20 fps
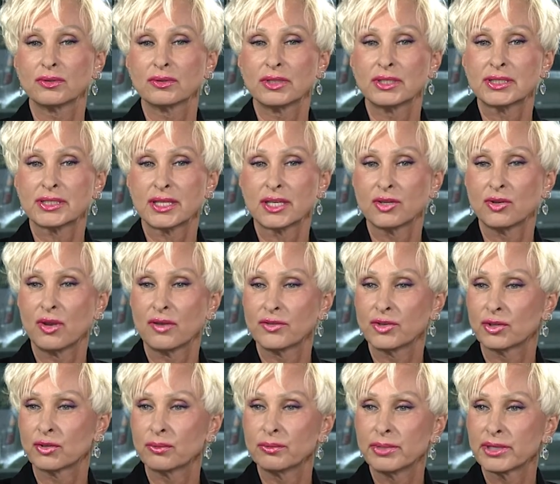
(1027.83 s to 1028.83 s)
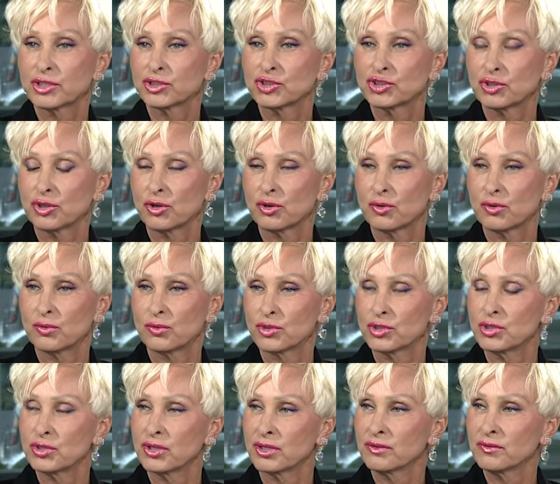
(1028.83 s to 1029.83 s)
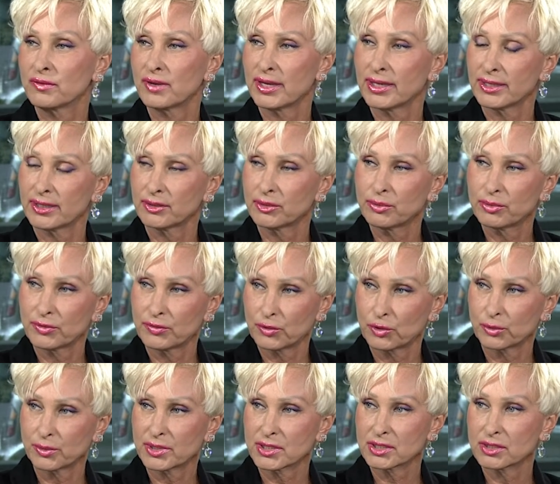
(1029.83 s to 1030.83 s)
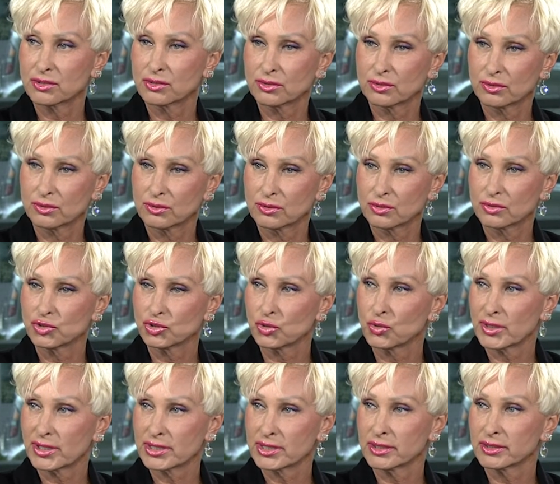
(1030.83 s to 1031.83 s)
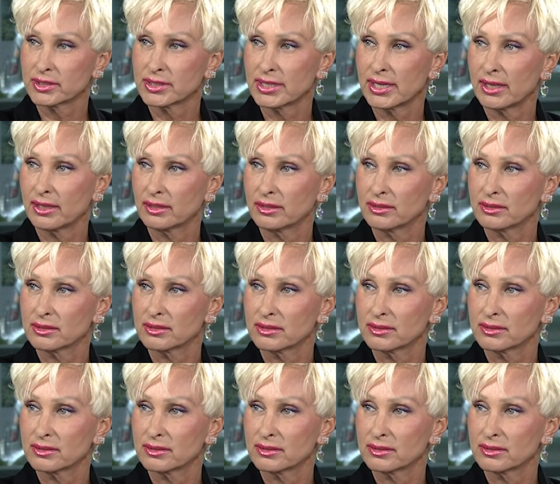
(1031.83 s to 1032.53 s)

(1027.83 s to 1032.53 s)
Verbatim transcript: let's say you have your own big show, would you invite other performers to, to showcase their talent?